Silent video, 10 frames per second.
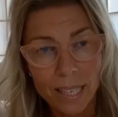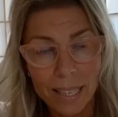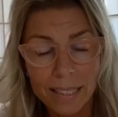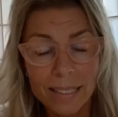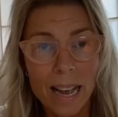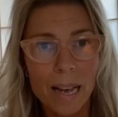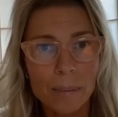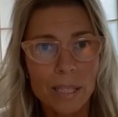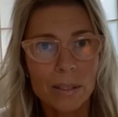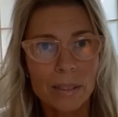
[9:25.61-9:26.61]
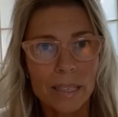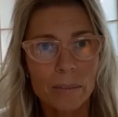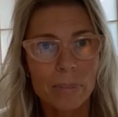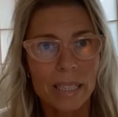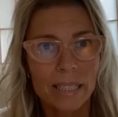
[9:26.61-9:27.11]
That is absolutely,
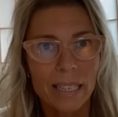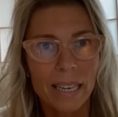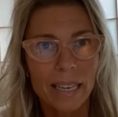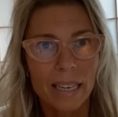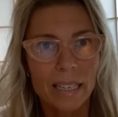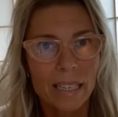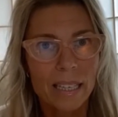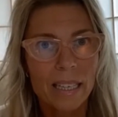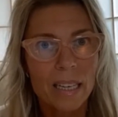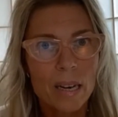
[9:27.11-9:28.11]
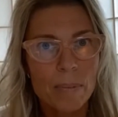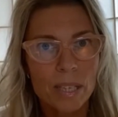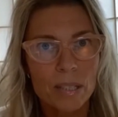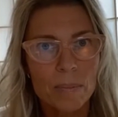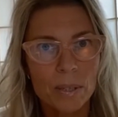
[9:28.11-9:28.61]
completely
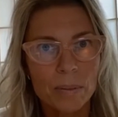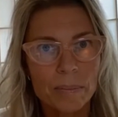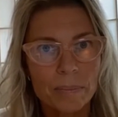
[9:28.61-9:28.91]
possible.